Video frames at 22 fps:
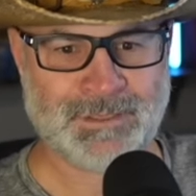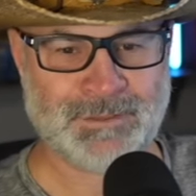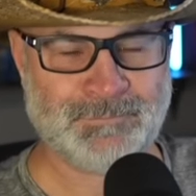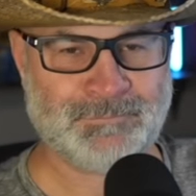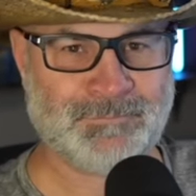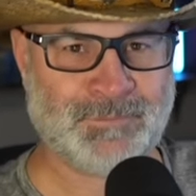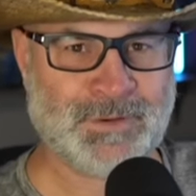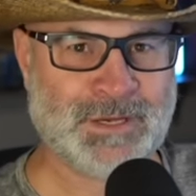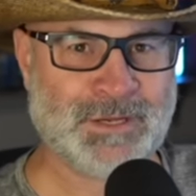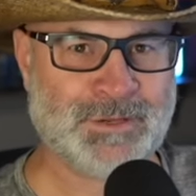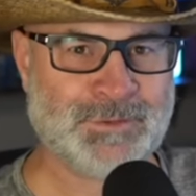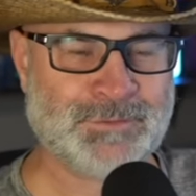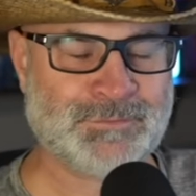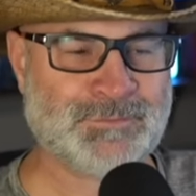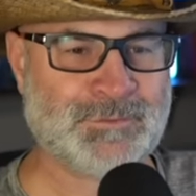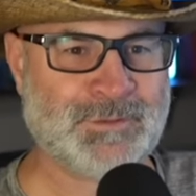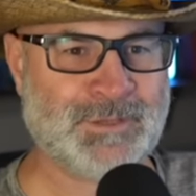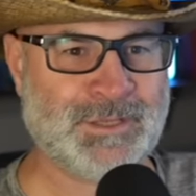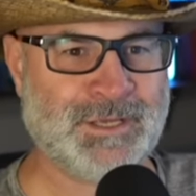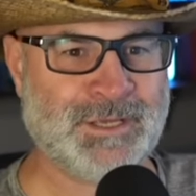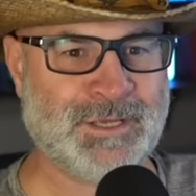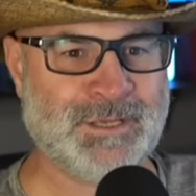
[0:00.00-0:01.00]
filed his
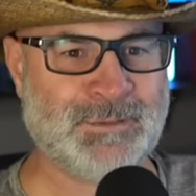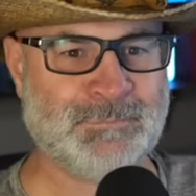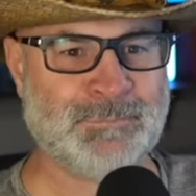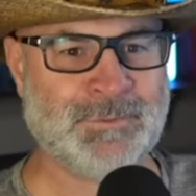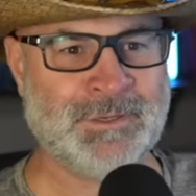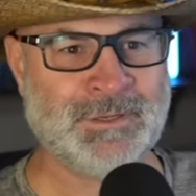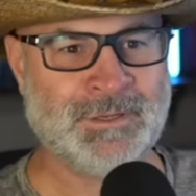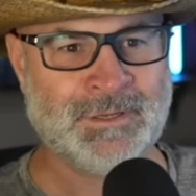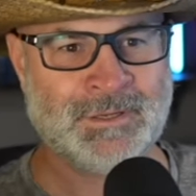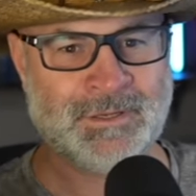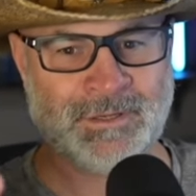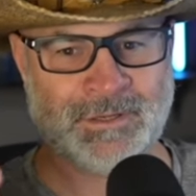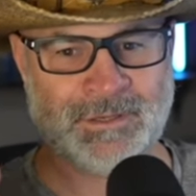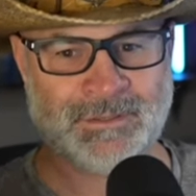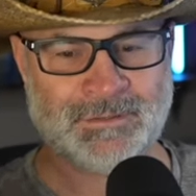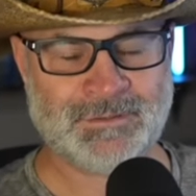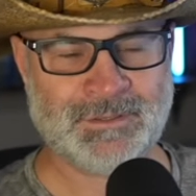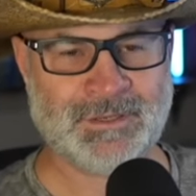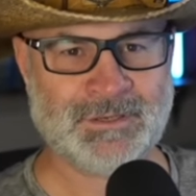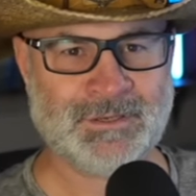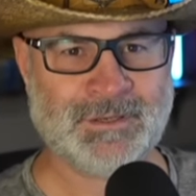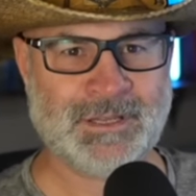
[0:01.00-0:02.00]
claim,
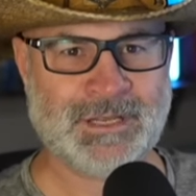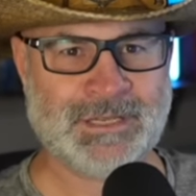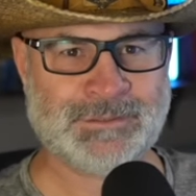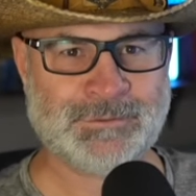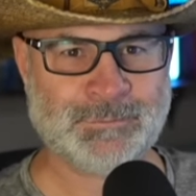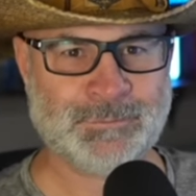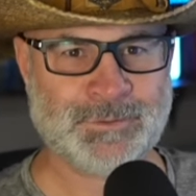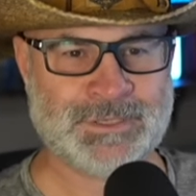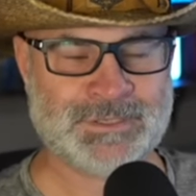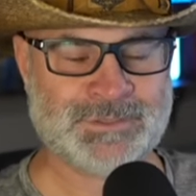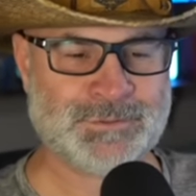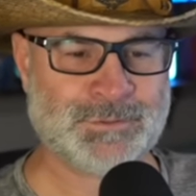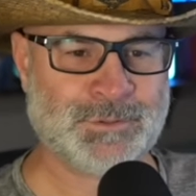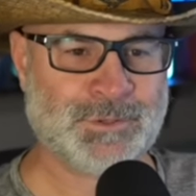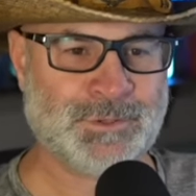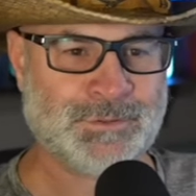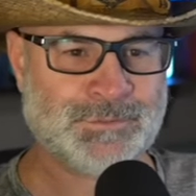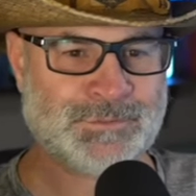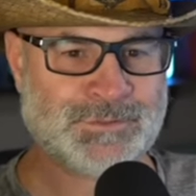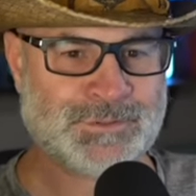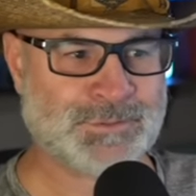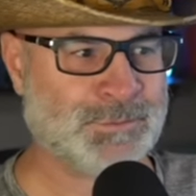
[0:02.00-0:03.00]
didn't like the
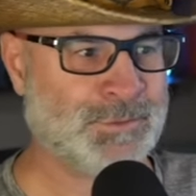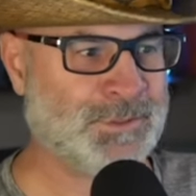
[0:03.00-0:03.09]
result, so he